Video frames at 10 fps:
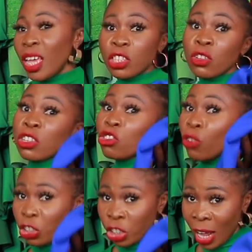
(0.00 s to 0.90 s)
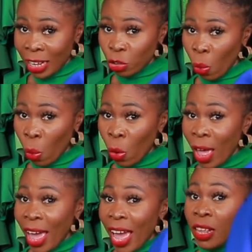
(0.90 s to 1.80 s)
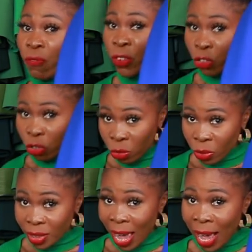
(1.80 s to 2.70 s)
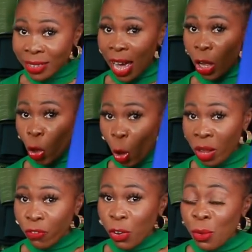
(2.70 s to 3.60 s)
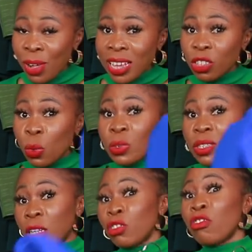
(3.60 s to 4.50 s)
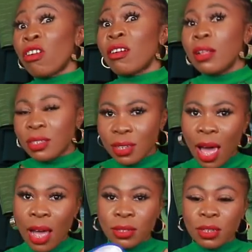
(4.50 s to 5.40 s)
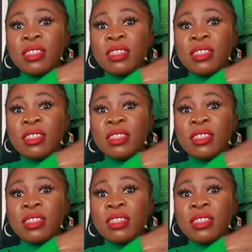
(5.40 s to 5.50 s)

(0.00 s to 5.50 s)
It's not stretchy at all, and if it true to size, I recommend for you guys to stick to your real size.